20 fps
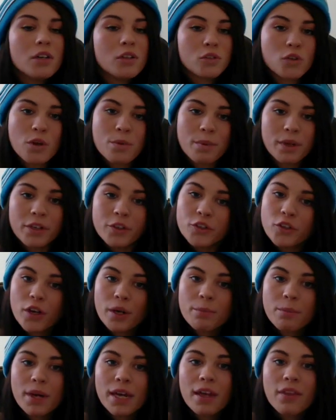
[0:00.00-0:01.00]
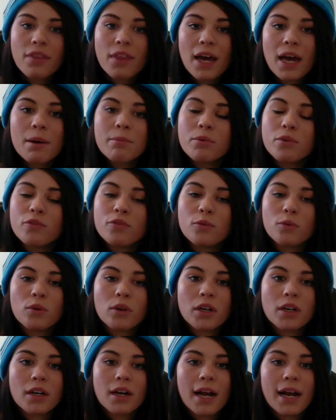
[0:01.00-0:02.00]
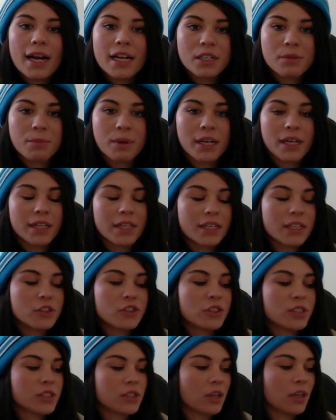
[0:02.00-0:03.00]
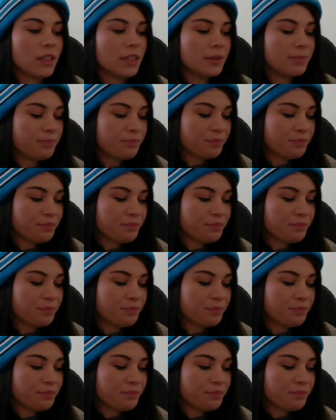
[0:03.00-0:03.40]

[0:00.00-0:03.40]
So I made sure I paid that before I had to pay any interest on it.